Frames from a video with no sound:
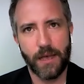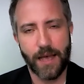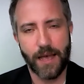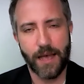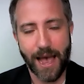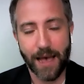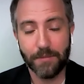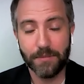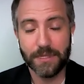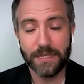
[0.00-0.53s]

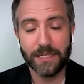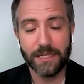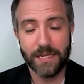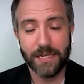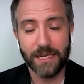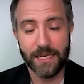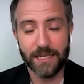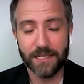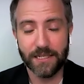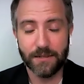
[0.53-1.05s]

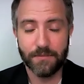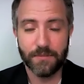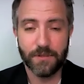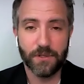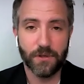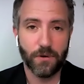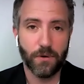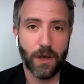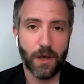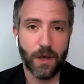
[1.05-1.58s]
absenteeism,
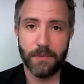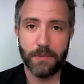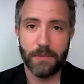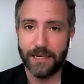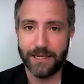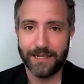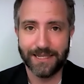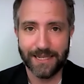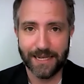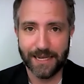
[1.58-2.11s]
so how many
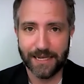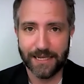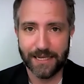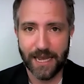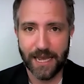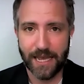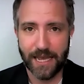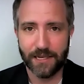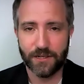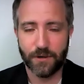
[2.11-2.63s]
sick
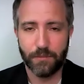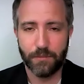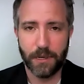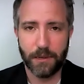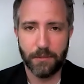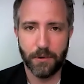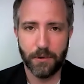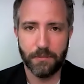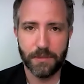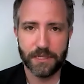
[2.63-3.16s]
days are
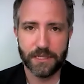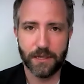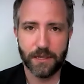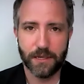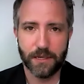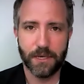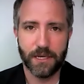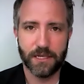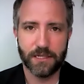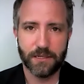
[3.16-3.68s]
people missing
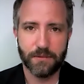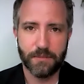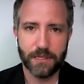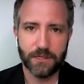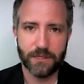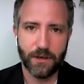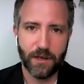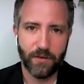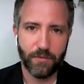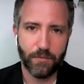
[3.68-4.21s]
because of
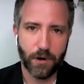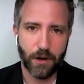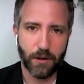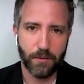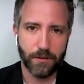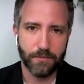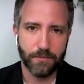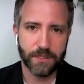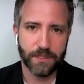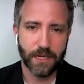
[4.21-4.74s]
mental health
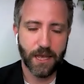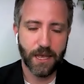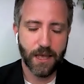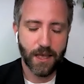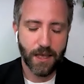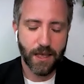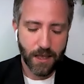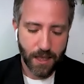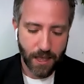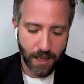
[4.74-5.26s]
problems.
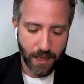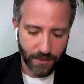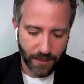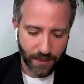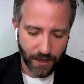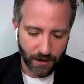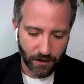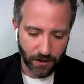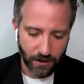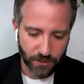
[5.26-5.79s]
And
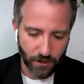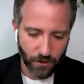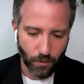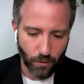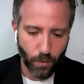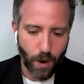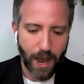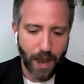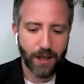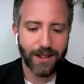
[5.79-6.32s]
then also
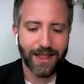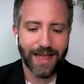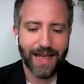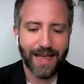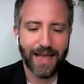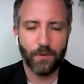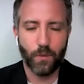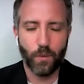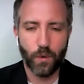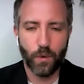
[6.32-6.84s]
while
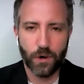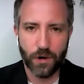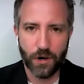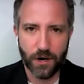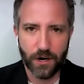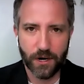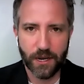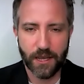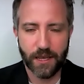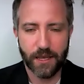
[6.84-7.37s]
at
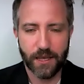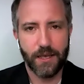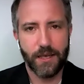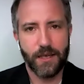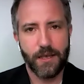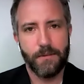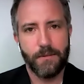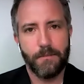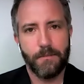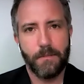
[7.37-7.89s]
work,
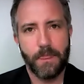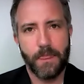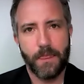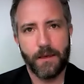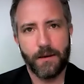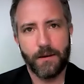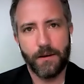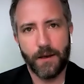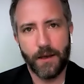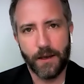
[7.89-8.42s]

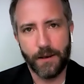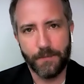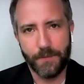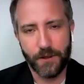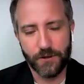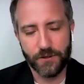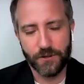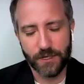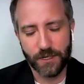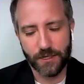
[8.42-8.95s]

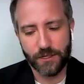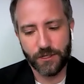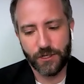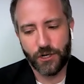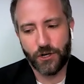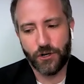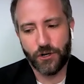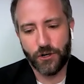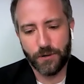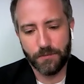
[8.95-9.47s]
there's a
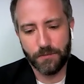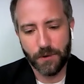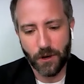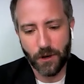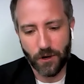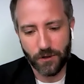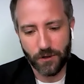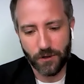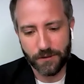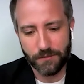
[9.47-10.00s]
term
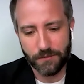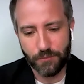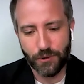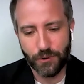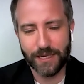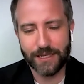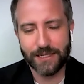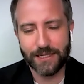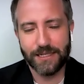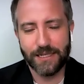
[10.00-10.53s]
called
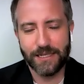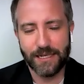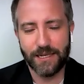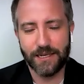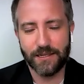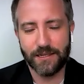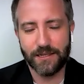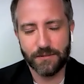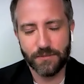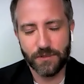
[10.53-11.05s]

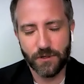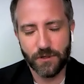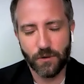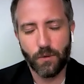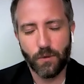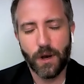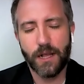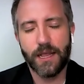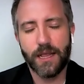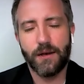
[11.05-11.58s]
presenteeism. So
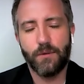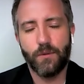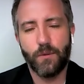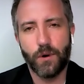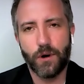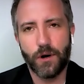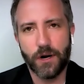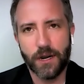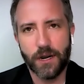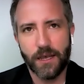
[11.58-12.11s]
while at
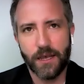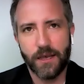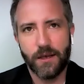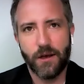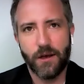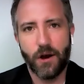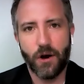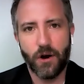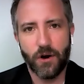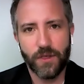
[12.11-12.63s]
work,
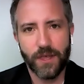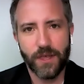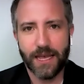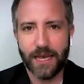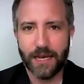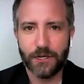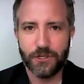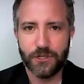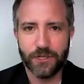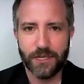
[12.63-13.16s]
are they
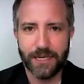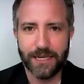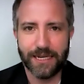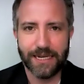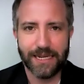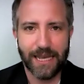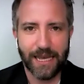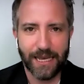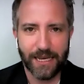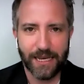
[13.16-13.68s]
actually
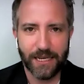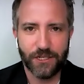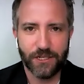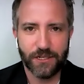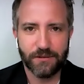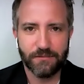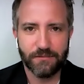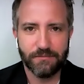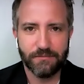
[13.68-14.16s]
engaged